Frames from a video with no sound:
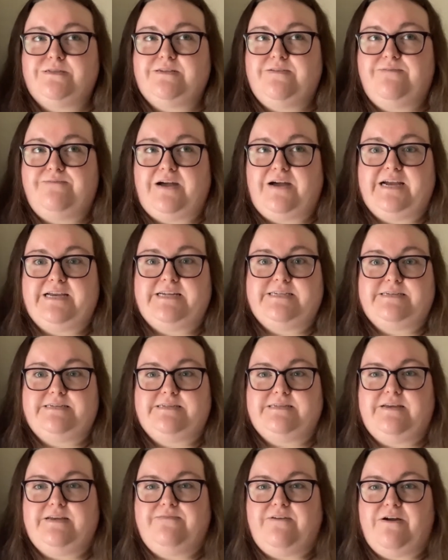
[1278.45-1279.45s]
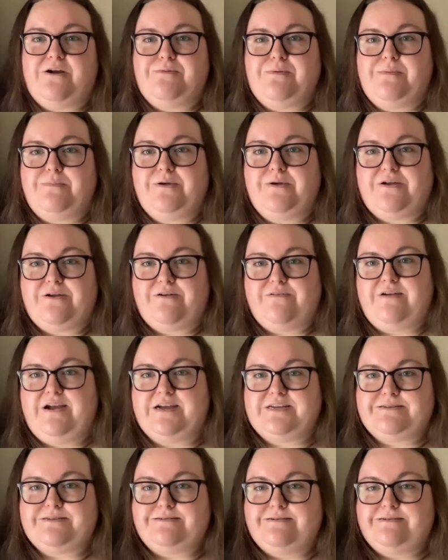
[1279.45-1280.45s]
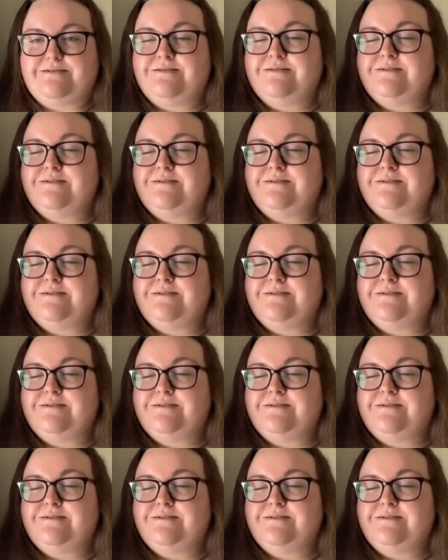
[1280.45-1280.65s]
Devices, if I remember correctly.